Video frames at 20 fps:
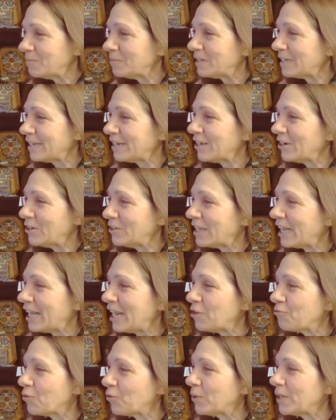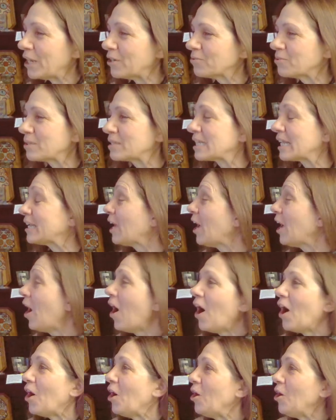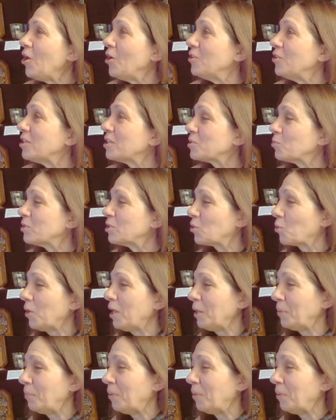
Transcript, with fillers: you know, that everyone else is like, oh, this was great.